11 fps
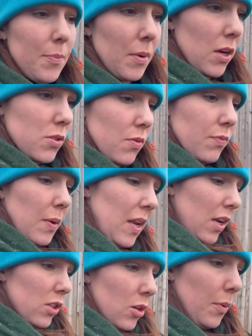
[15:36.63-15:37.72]
because we've been
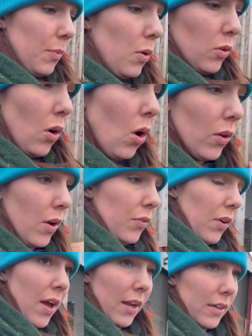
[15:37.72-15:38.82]
chopping wood all over
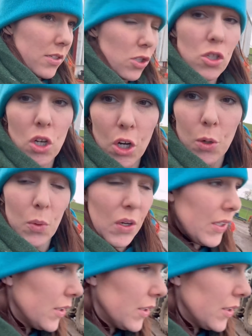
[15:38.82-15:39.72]
it and it's a screw.